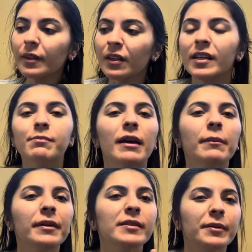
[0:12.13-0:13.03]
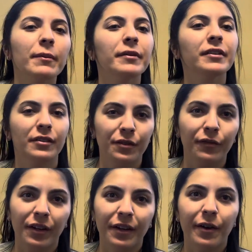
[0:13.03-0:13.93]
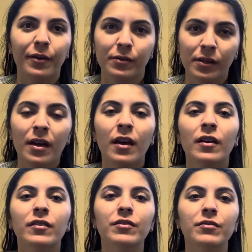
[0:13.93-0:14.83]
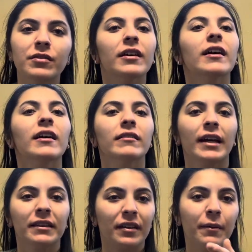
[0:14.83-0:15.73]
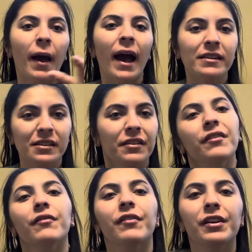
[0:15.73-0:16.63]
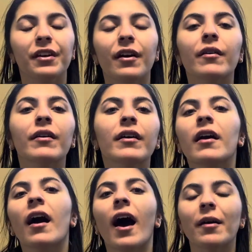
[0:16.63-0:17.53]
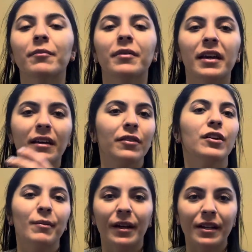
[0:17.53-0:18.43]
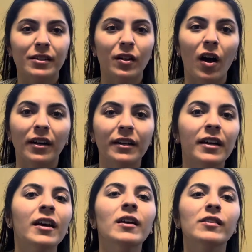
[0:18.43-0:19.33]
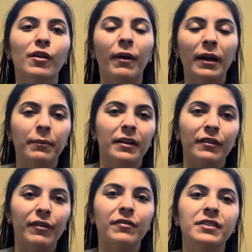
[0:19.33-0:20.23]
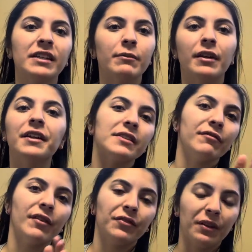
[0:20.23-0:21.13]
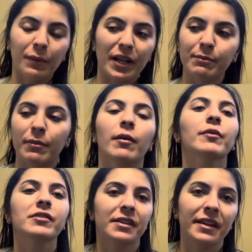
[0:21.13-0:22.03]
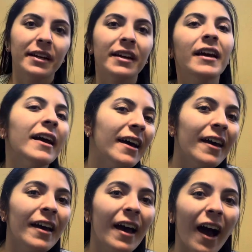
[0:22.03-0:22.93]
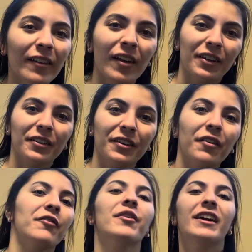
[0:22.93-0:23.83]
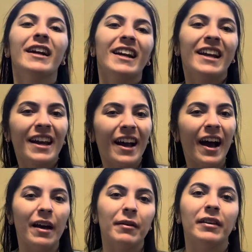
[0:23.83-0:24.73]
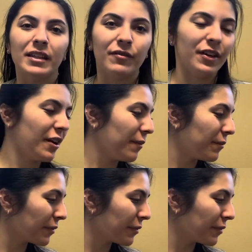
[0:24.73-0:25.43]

this might be split up into 2 videos due to like the capacity of the video being 30 minutes long. So it might be 15 minutes and 15 minutes, but we'll see how long it'll go for in this video.